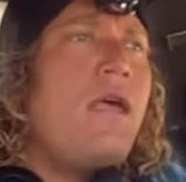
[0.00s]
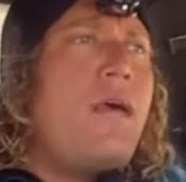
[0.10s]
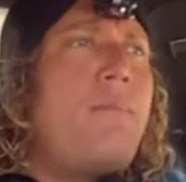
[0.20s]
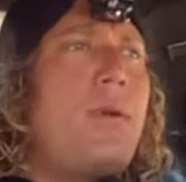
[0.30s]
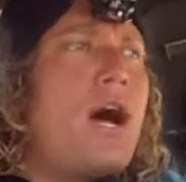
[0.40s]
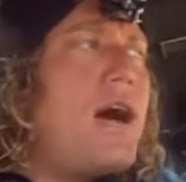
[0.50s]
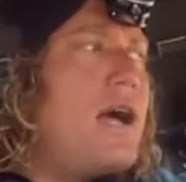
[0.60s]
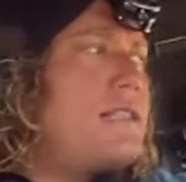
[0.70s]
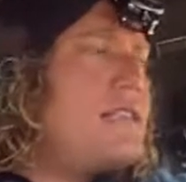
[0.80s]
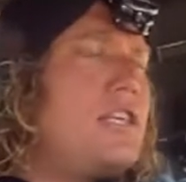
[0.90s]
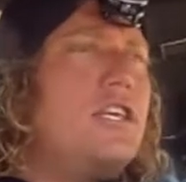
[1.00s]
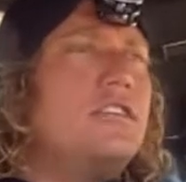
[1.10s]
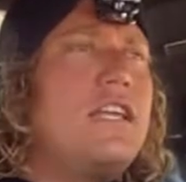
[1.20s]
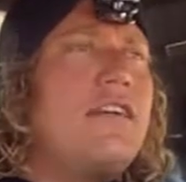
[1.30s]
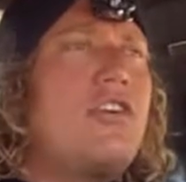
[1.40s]
But
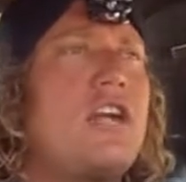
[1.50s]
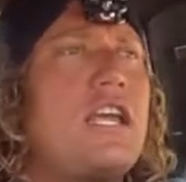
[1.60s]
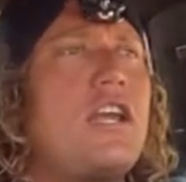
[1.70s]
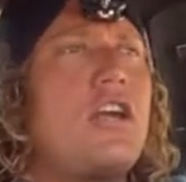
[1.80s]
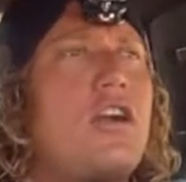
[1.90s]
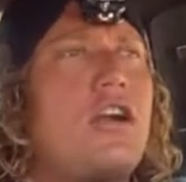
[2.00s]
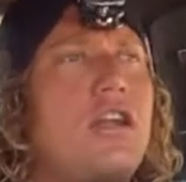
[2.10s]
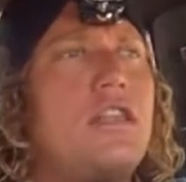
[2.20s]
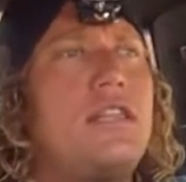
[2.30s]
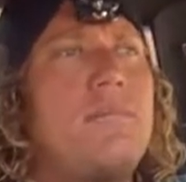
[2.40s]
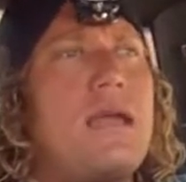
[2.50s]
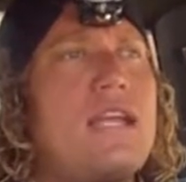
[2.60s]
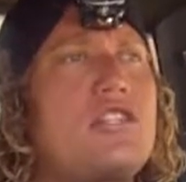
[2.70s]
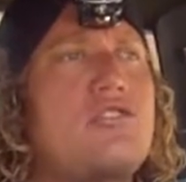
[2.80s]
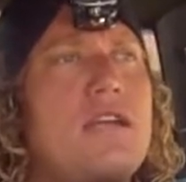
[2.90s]
you'll never hear the
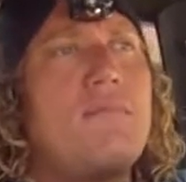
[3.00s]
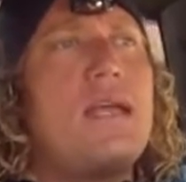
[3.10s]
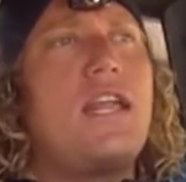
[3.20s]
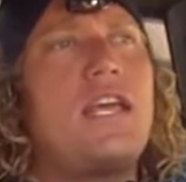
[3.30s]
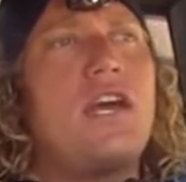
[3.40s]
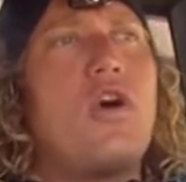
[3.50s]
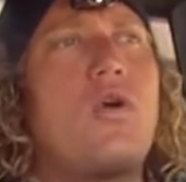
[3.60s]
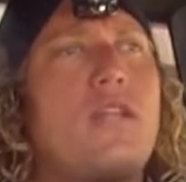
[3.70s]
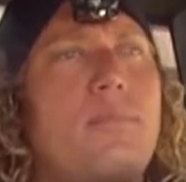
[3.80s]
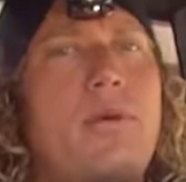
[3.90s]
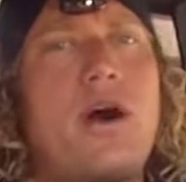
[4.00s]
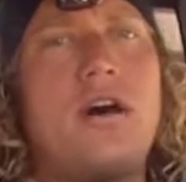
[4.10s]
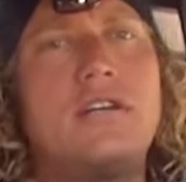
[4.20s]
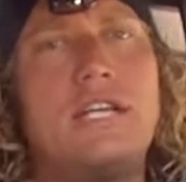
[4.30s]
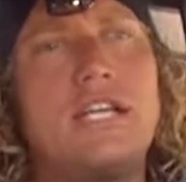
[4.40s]
mainstream media or the
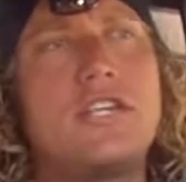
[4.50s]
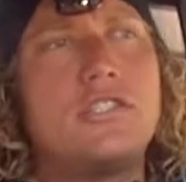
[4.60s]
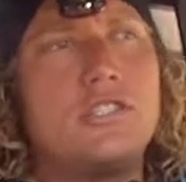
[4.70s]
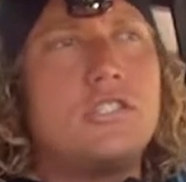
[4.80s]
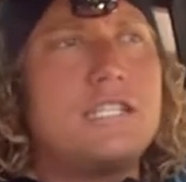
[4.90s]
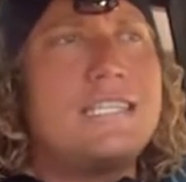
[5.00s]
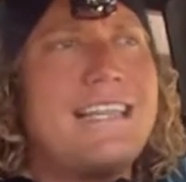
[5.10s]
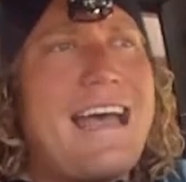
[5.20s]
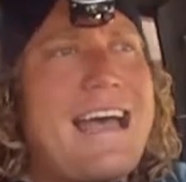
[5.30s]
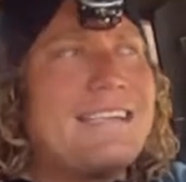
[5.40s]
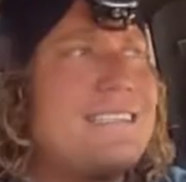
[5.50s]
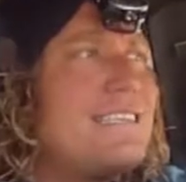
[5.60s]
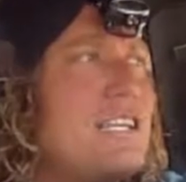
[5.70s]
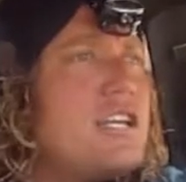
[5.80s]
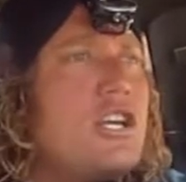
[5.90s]
political class
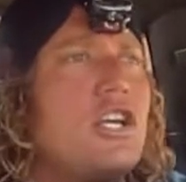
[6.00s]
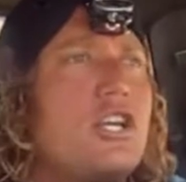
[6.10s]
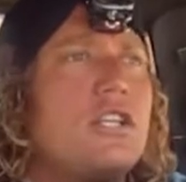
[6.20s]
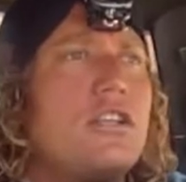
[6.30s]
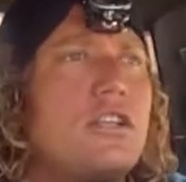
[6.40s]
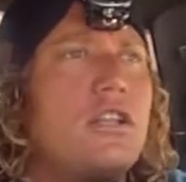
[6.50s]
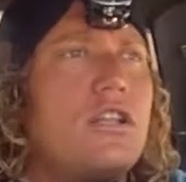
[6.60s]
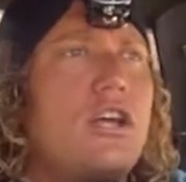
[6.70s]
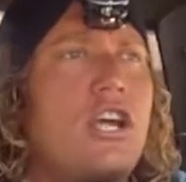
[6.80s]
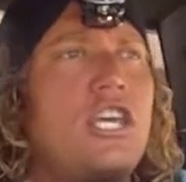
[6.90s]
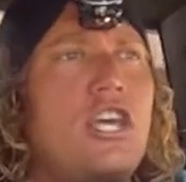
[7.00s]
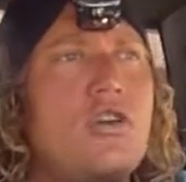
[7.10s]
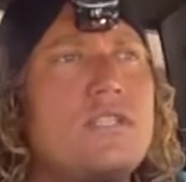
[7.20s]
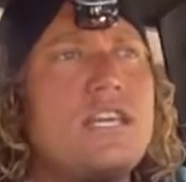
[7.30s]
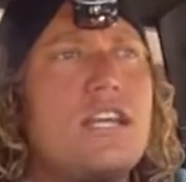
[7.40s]

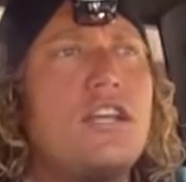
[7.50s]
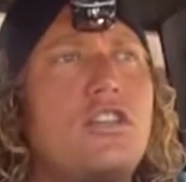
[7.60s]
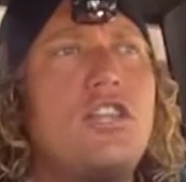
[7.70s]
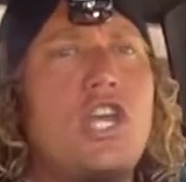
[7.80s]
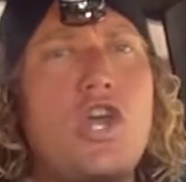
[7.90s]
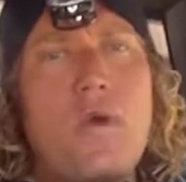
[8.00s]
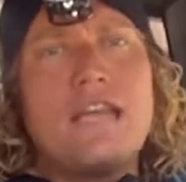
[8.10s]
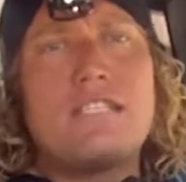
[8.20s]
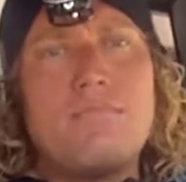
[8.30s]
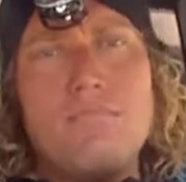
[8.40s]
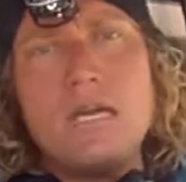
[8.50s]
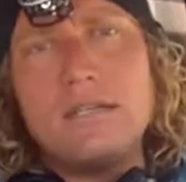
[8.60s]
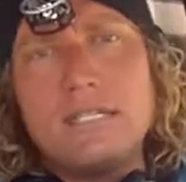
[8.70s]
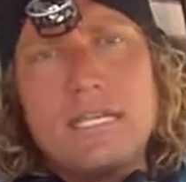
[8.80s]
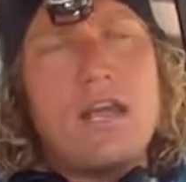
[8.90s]
accusing the U.S.
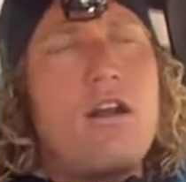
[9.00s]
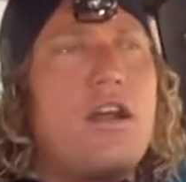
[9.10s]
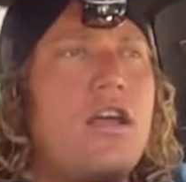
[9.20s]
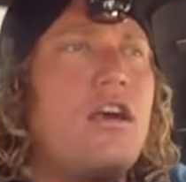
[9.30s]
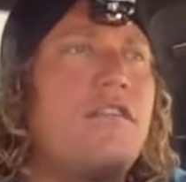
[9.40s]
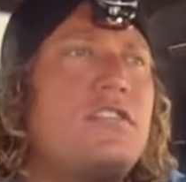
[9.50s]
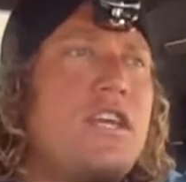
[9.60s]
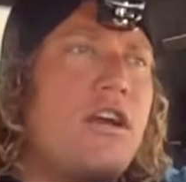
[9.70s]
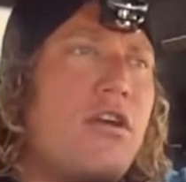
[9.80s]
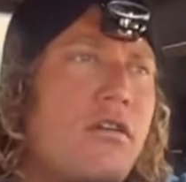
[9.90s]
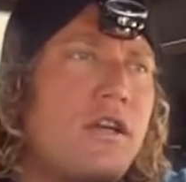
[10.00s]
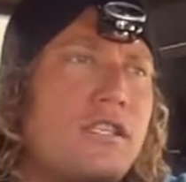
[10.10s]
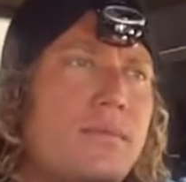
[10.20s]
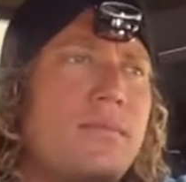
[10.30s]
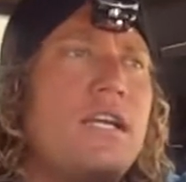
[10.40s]
military of
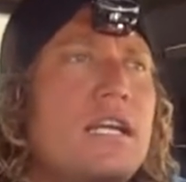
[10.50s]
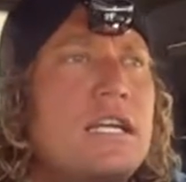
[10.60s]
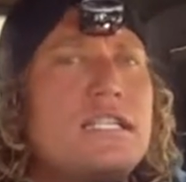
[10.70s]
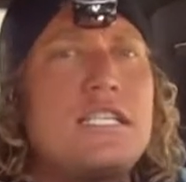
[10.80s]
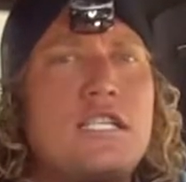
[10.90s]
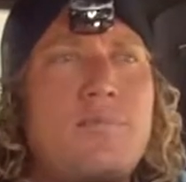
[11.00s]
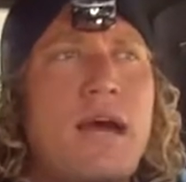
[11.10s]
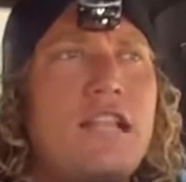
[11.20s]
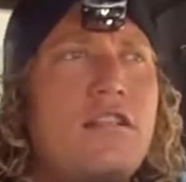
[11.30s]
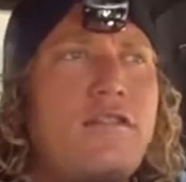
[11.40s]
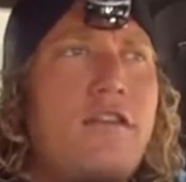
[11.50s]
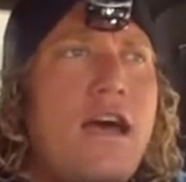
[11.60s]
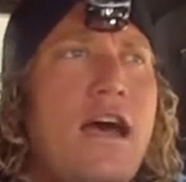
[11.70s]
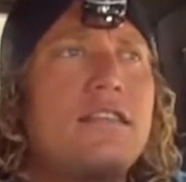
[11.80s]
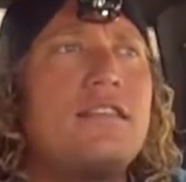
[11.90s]
terrorism, despite the
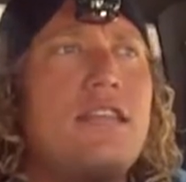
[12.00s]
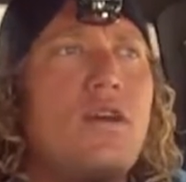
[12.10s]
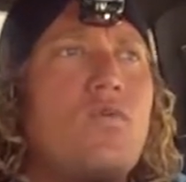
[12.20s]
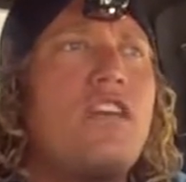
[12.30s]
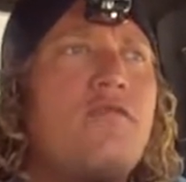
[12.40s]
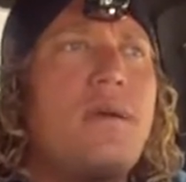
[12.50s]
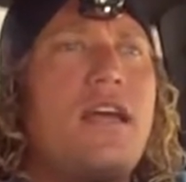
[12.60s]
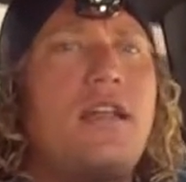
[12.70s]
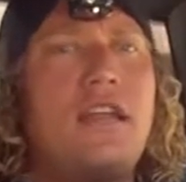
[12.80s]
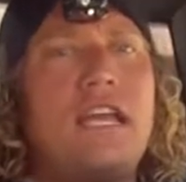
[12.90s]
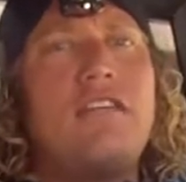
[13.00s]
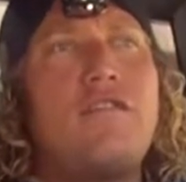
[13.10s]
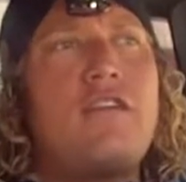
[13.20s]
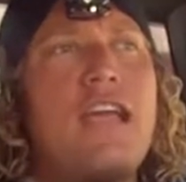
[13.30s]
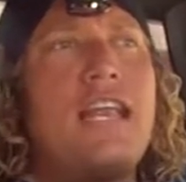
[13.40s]
fact that we've been
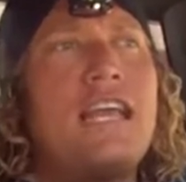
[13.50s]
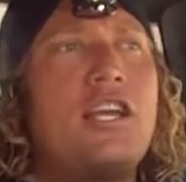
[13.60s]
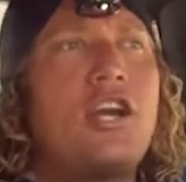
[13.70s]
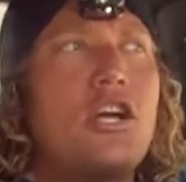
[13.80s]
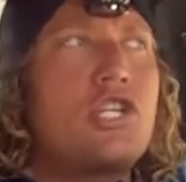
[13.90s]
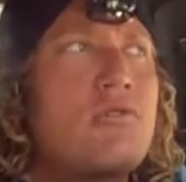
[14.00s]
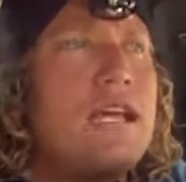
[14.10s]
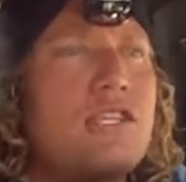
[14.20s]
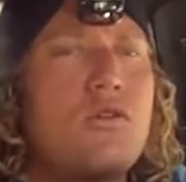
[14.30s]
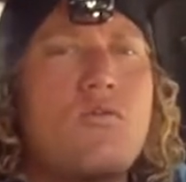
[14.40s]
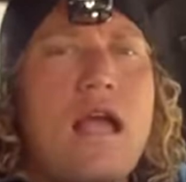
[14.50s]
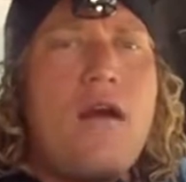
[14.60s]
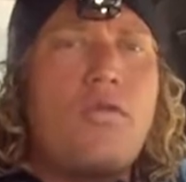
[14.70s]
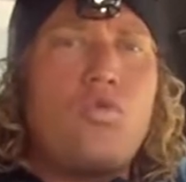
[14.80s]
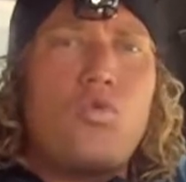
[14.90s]
invading countries
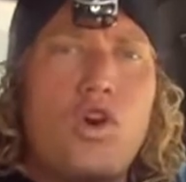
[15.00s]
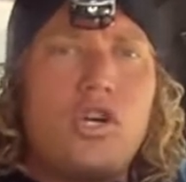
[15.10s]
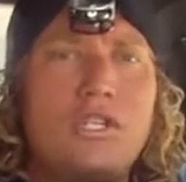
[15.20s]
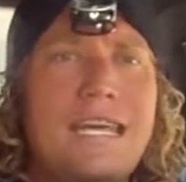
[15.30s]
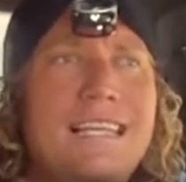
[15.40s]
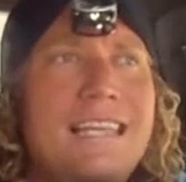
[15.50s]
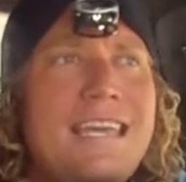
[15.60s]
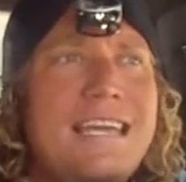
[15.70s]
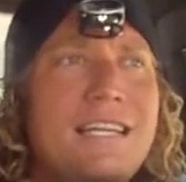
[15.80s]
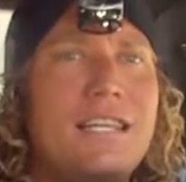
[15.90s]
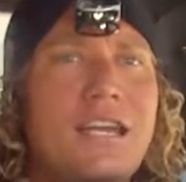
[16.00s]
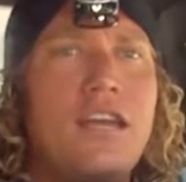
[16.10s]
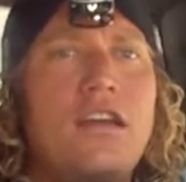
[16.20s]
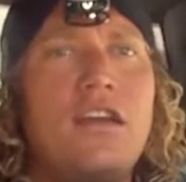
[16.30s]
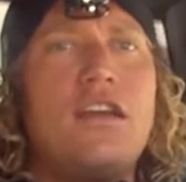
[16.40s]
around the world
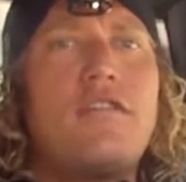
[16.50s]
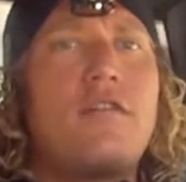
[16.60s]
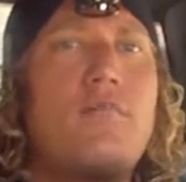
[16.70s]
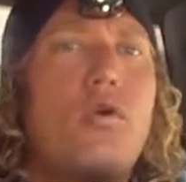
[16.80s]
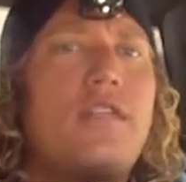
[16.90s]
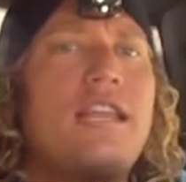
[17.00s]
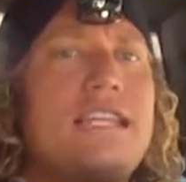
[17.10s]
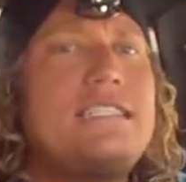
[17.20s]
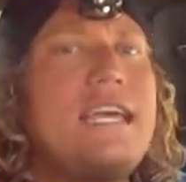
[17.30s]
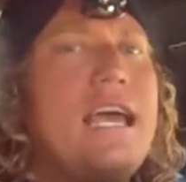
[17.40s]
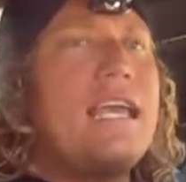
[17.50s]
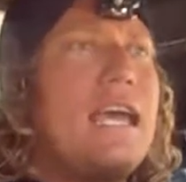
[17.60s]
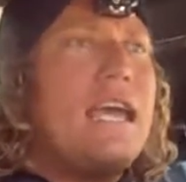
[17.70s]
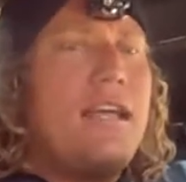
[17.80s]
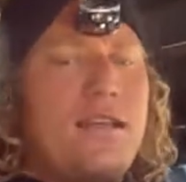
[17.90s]
illegally for more than a
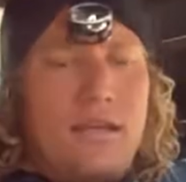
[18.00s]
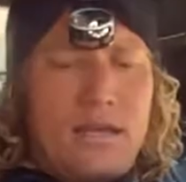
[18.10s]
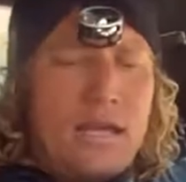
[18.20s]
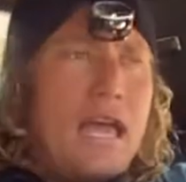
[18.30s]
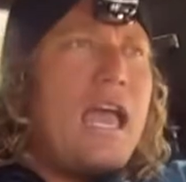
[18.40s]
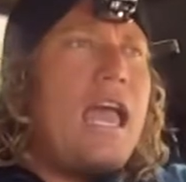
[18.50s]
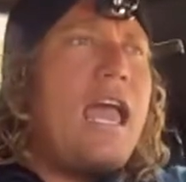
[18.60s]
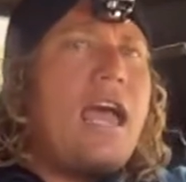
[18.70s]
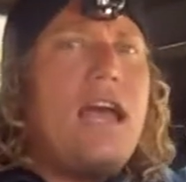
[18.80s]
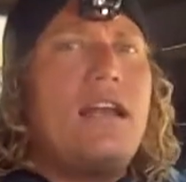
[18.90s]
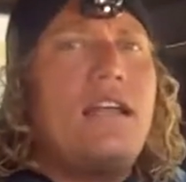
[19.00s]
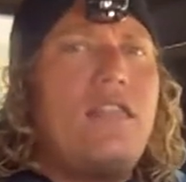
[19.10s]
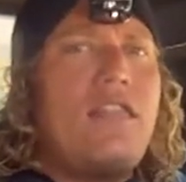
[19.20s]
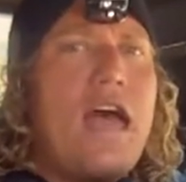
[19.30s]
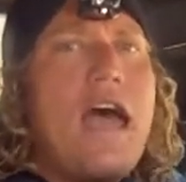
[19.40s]
decade, and
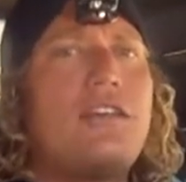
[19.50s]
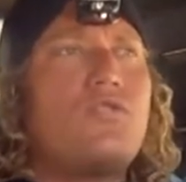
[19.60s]
that